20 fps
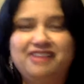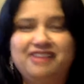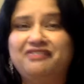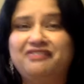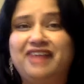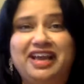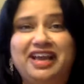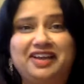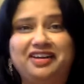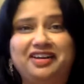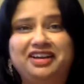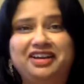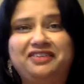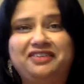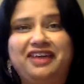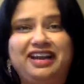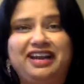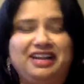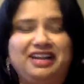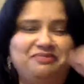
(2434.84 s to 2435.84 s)
Why not do
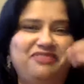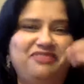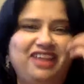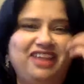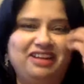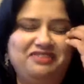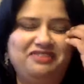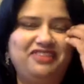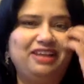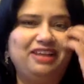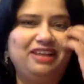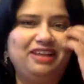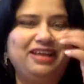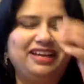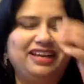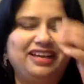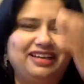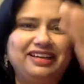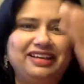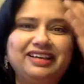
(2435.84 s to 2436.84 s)
it and feel
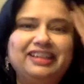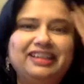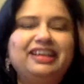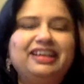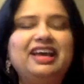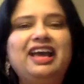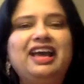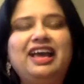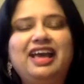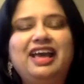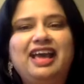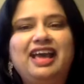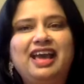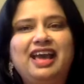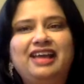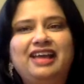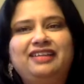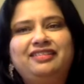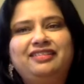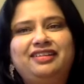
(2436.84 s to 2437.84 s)
better?
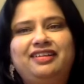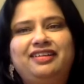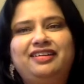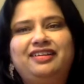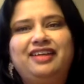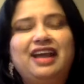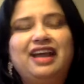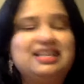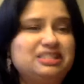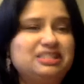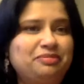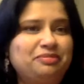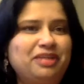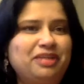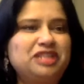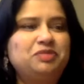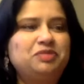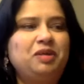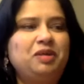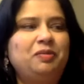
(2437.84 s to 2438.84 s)
And as depressed
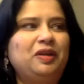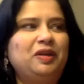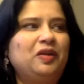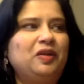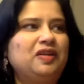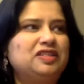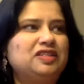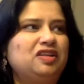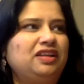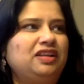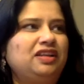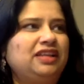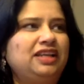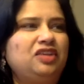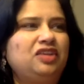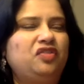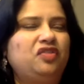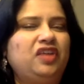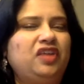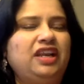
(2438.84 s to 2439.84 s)
people know, it's not that
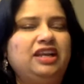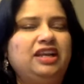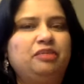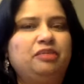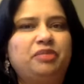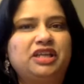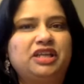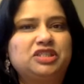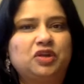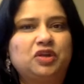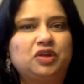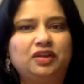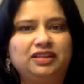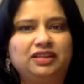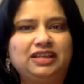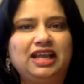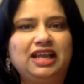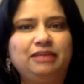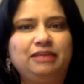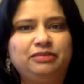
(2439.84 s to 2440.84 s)
you're feeling depressed all the
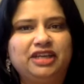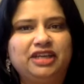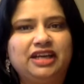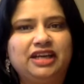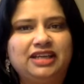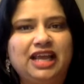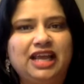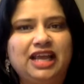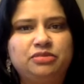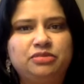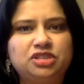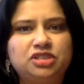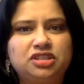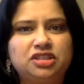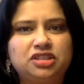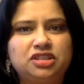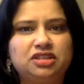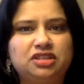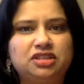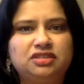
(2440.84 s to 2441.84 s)
time. There are times
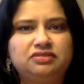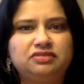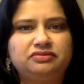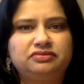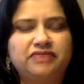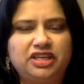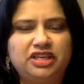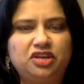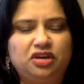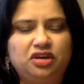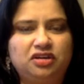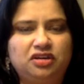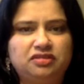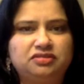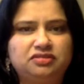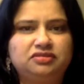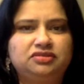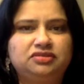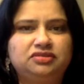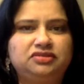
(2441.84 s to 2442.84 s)
when you're
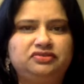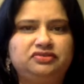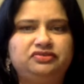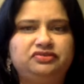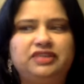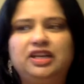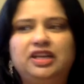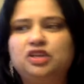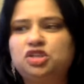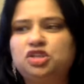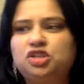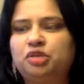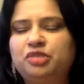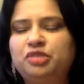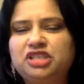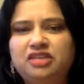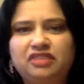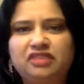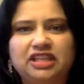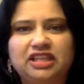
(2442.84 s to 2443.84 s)
so
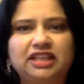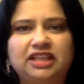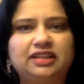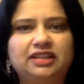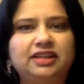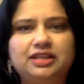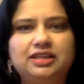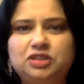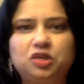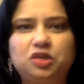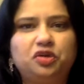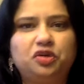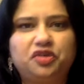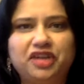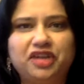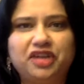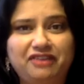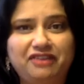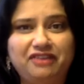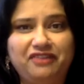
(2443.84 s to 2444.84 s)
busy with other things, you don't
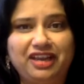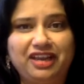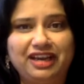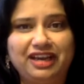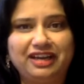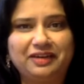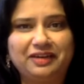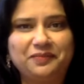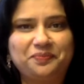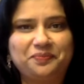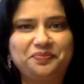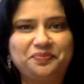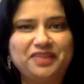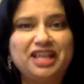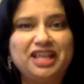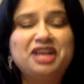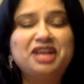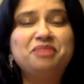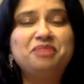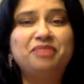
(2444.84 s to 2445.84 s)
really feel it.
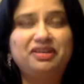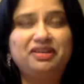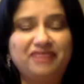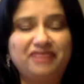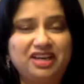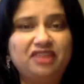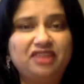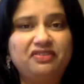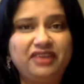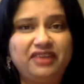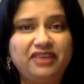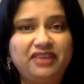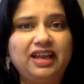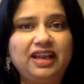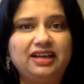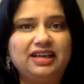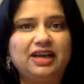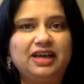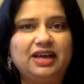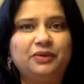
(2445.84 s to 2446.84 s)
But when you're feeling
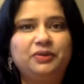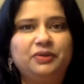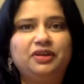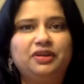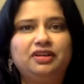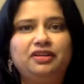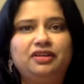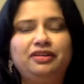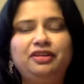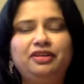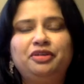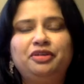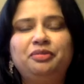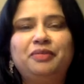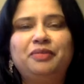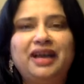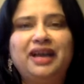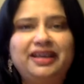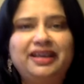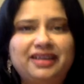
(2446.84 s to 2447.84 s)
down, you
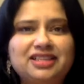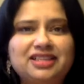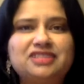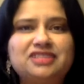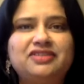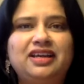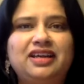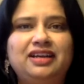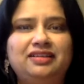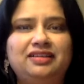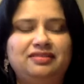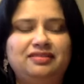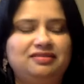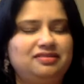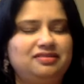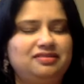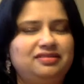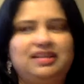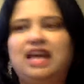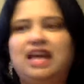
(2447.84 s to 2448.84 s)
might as well
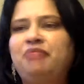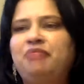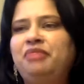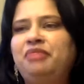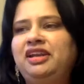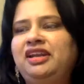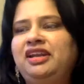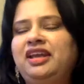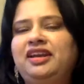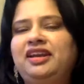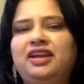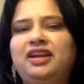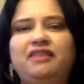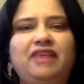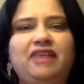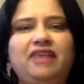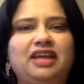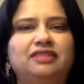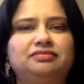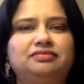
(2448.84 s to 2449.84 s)
tap and get it away.